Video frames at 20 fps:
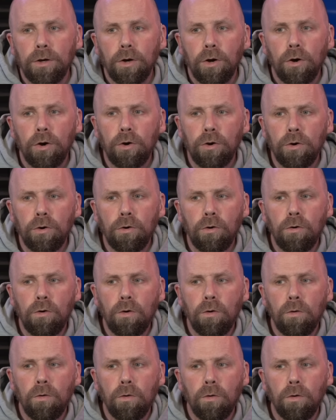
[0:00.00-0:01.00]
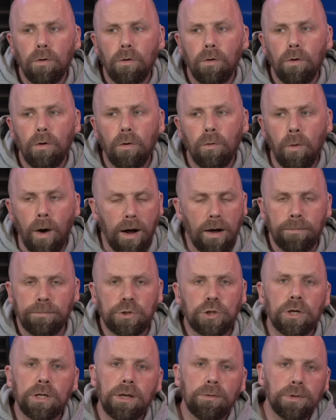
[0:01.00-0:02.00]
who, while I'm
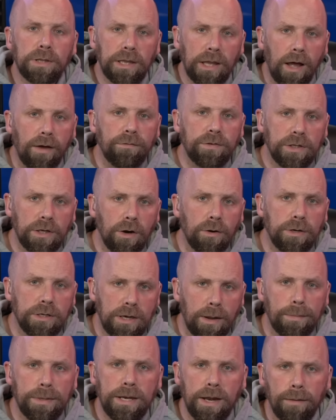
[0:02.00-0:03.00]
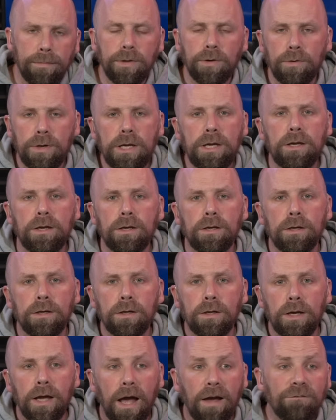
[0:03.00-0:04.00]
sure they would love to go to WWE,
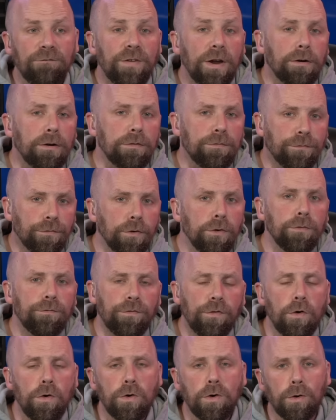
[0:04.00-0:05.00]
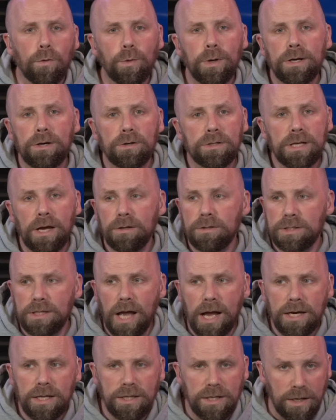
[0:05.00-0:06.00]
have very fruitful careers
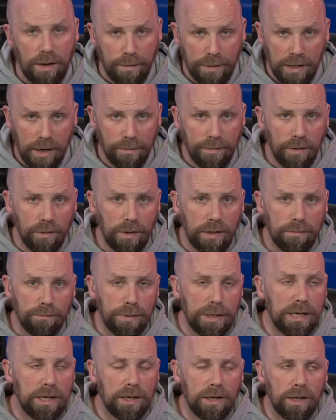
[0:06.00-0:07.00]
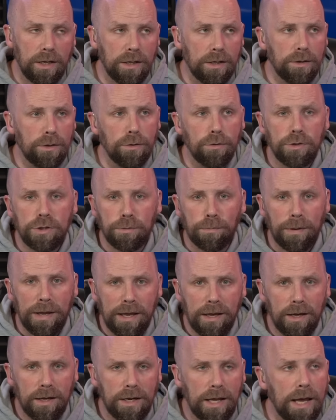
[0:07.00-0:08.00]
outside of the WWE, be it in New
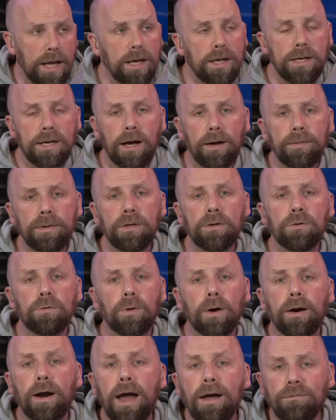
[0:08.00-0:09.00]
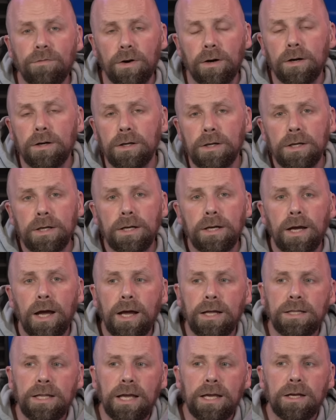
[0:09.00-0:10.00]
Japan, AEW, wherever.
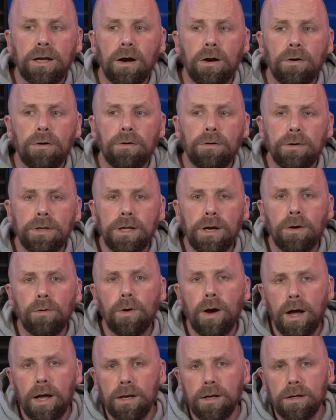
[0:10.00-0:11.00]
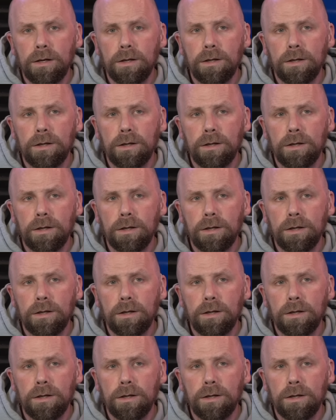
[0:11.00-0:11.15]
And they go, you know what?